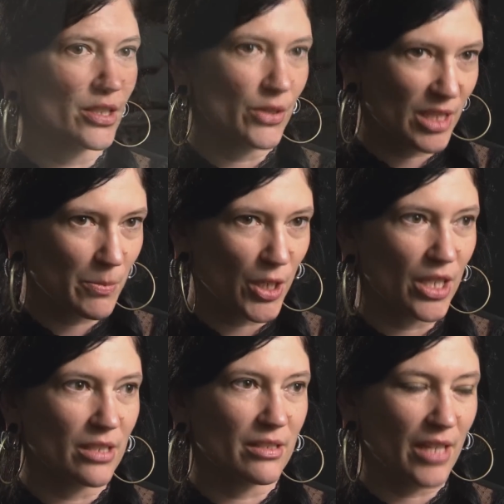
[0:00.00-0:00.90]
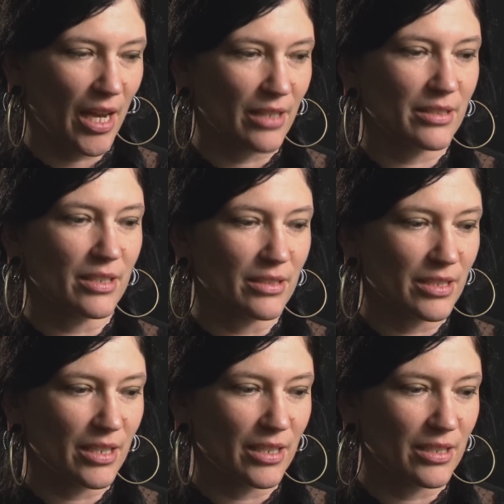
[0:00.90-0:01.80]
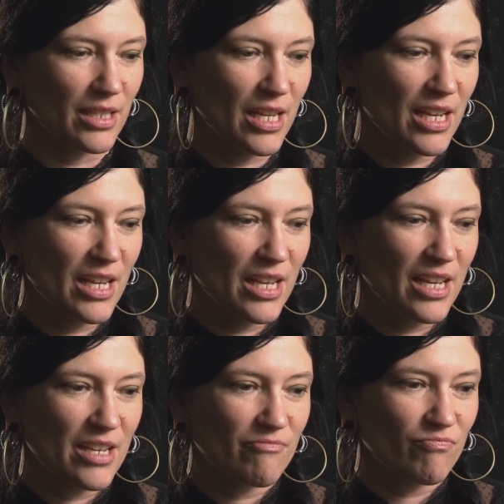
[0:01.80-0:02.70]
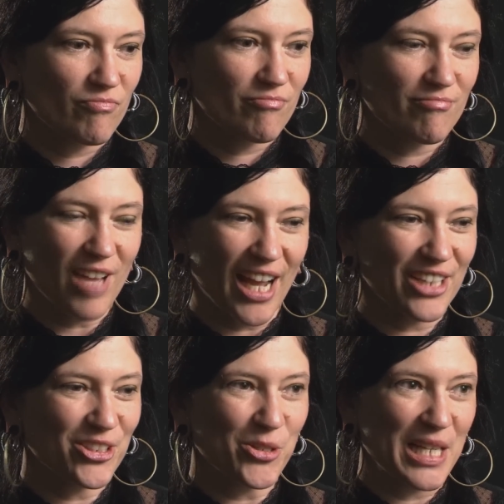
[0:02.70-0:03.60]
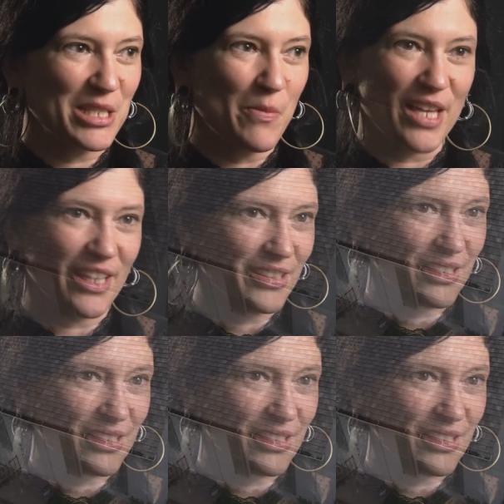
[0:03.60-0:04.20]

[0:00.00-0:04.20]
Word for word: and to experience that and to I don't know, get to make that